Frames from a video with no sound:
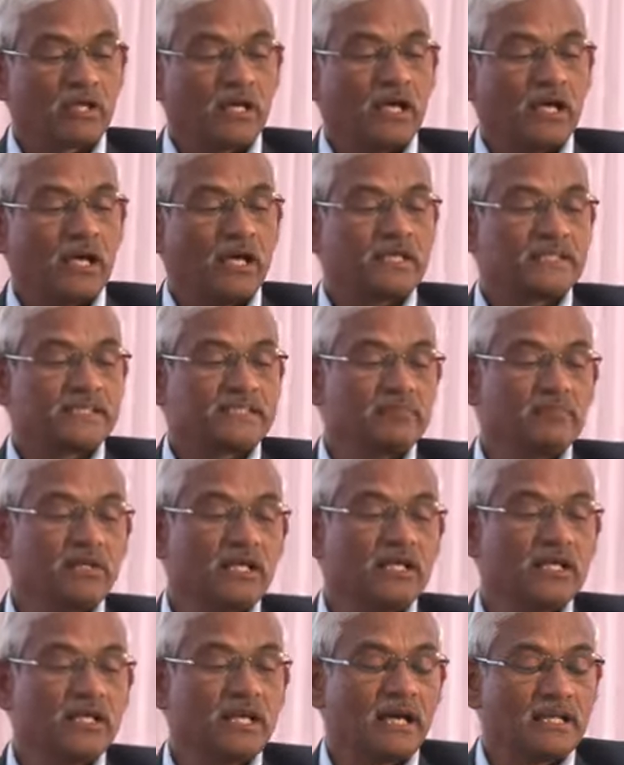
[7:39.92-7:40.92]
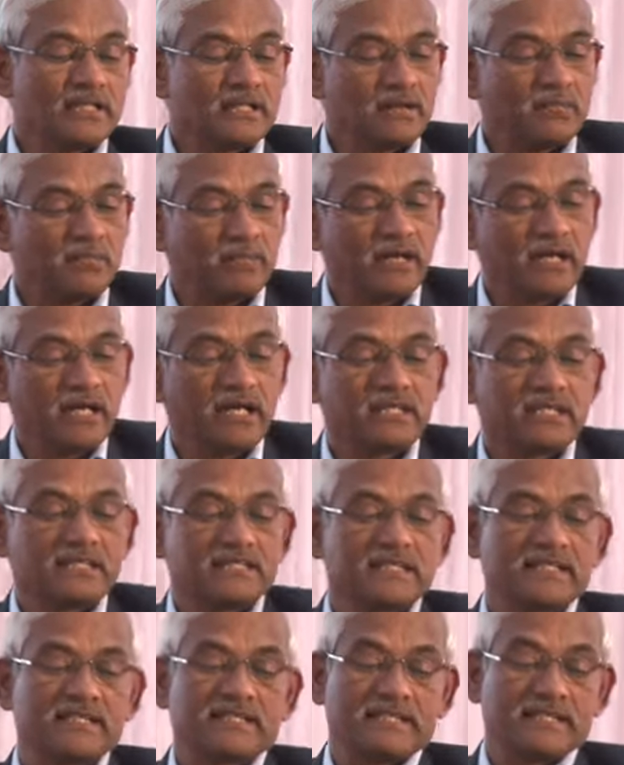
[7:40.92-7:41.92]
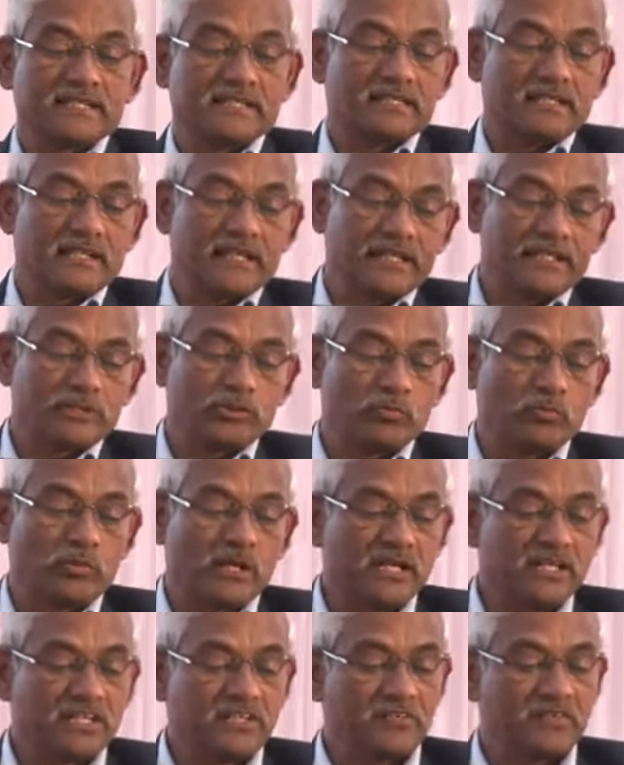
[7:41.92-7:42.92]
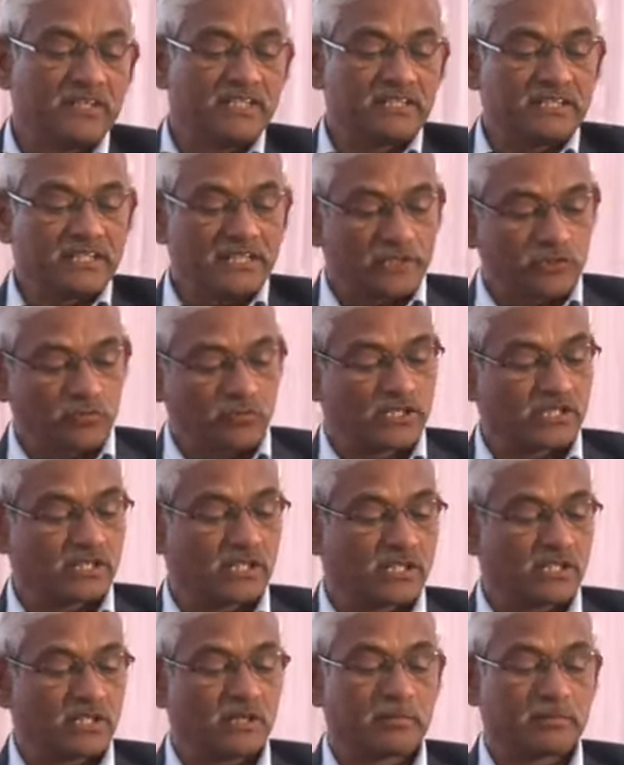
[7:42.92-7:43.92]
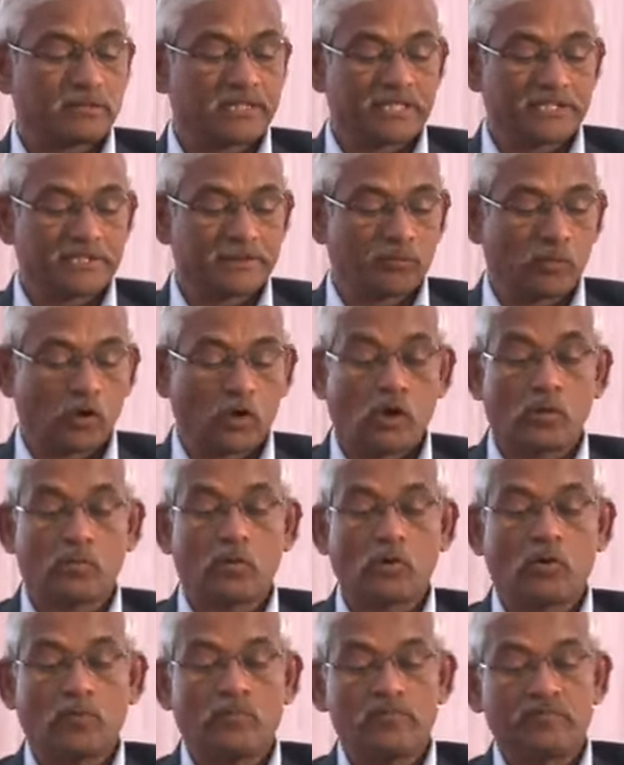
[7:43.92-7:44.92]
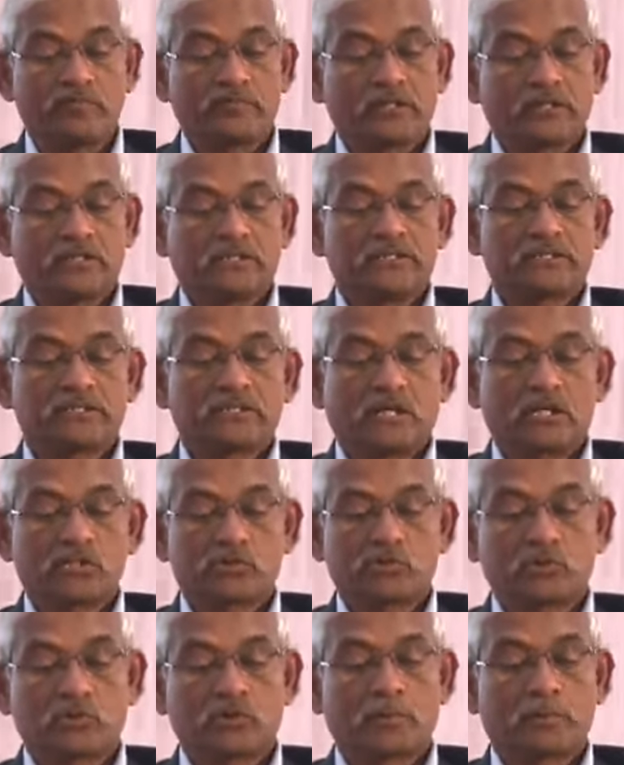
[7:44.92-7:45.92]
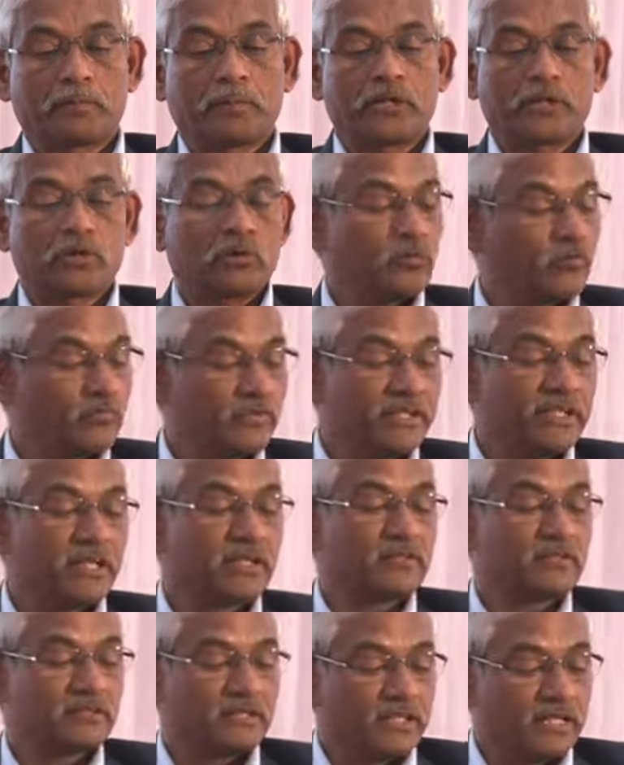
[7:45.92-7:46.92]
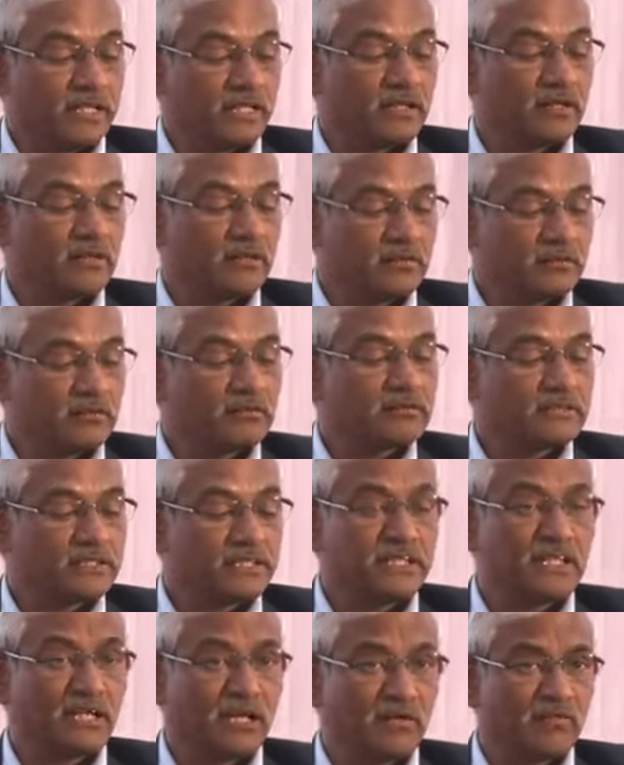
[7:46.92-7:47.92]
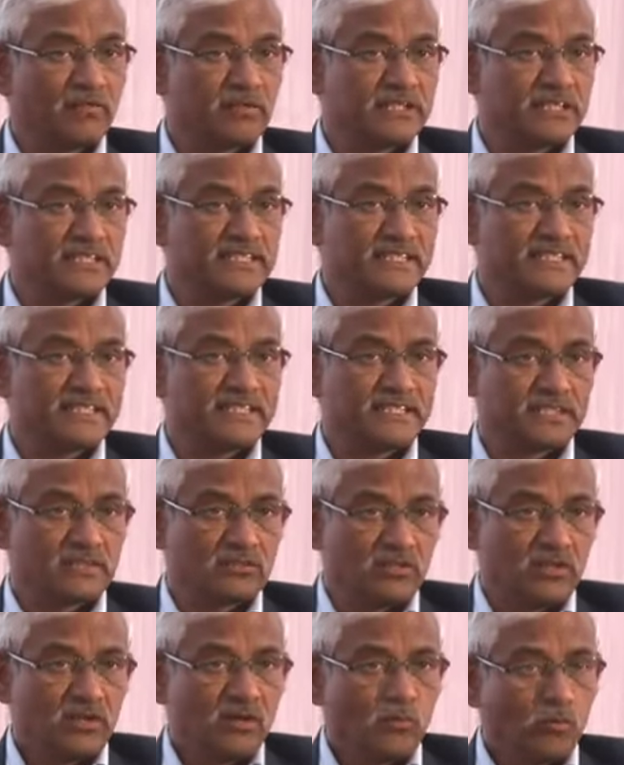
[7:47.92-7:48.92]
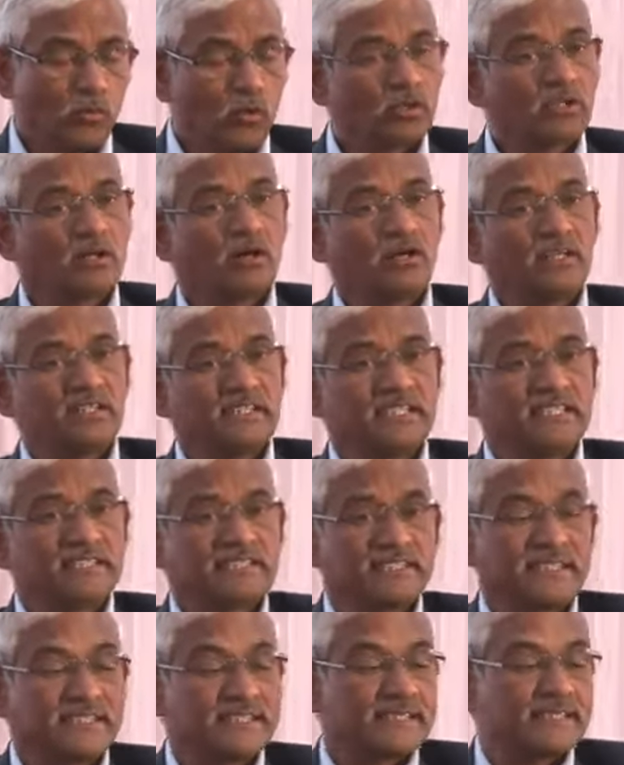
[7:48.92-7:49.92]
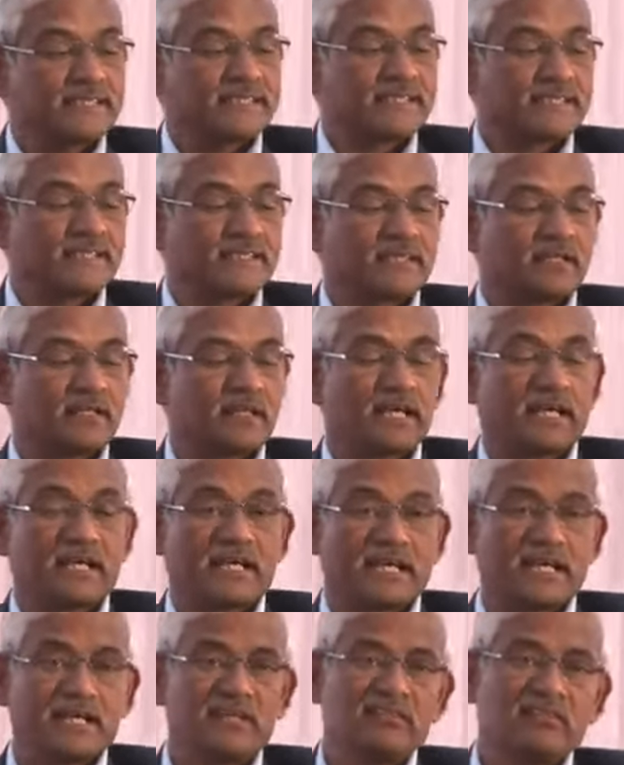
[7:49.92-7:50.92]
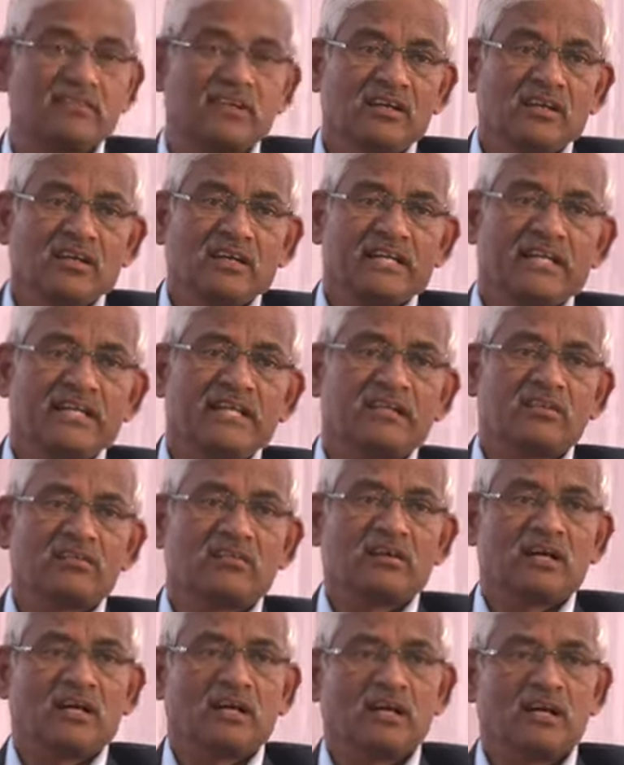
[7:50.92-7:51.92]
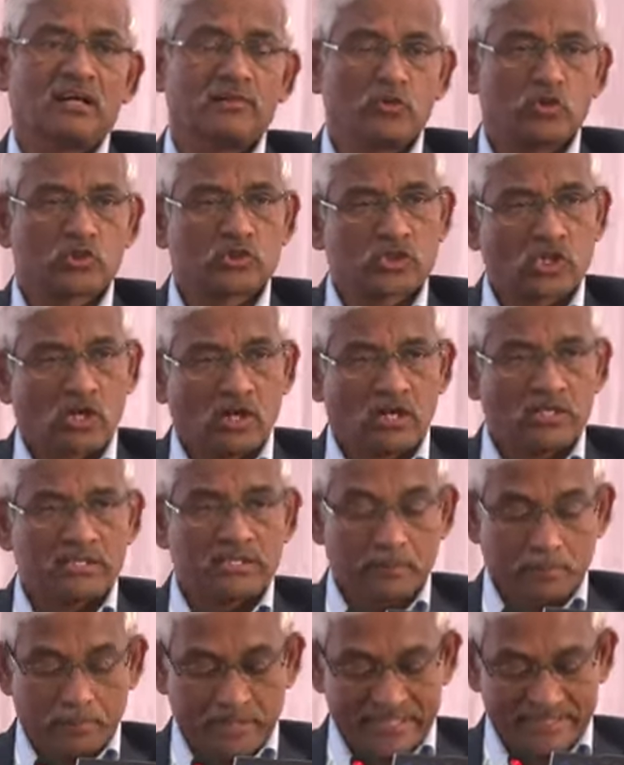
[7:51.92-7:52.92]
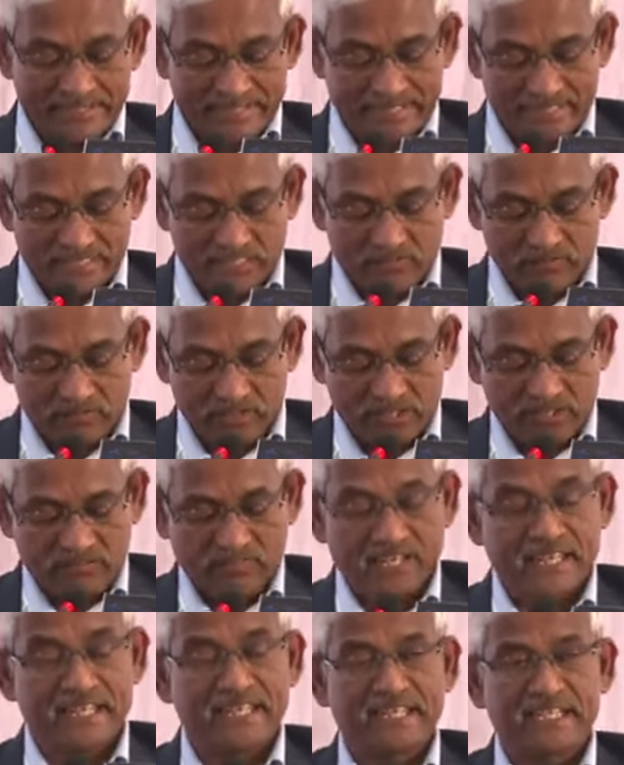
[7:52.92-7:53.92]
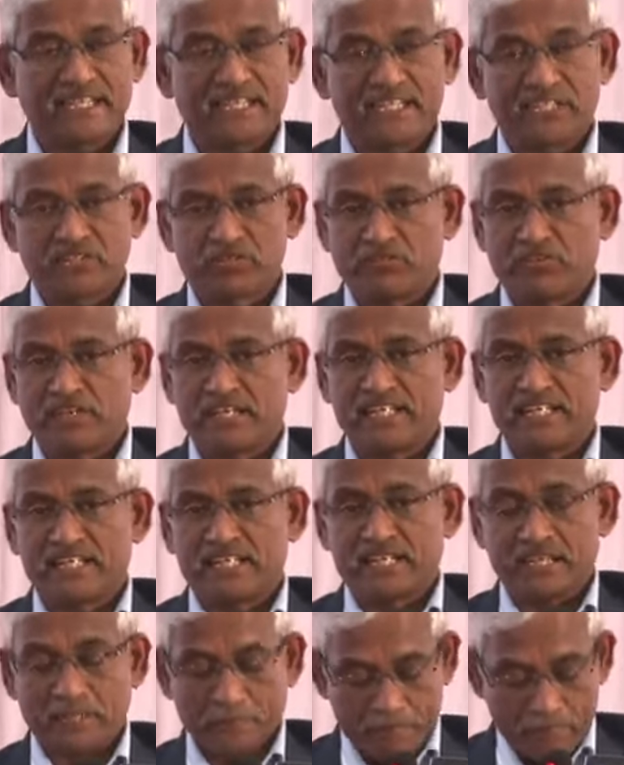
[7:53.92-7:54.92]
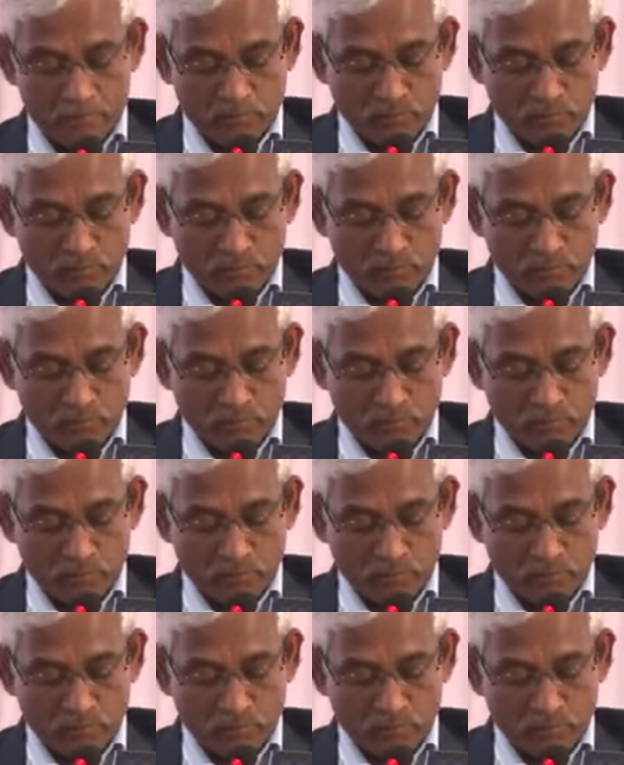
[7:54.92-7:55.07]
And similarly other fungal diseases like smut, wilt and twister top, that is pokobong, is also referred to. We are seeing disease. All these diseases are occurring in almost all the places with varying its severity,